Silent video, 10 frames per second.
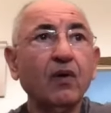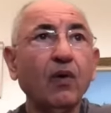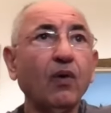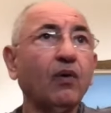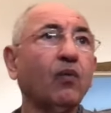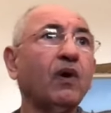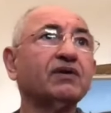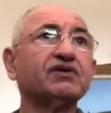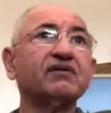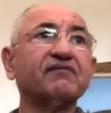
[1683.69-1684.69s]
or
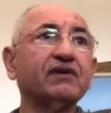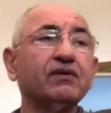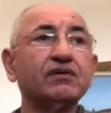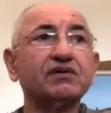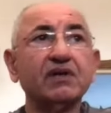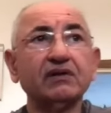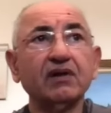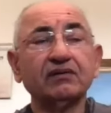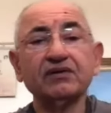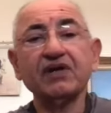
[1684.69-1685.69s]
watch the videos that
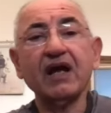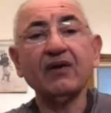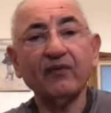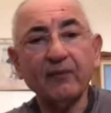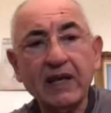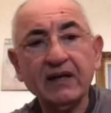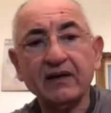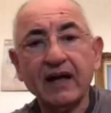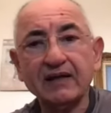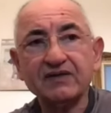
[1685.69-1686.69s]
Dr. Jan
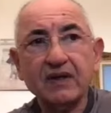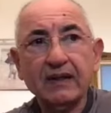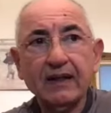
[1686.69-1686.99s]
Wehner has?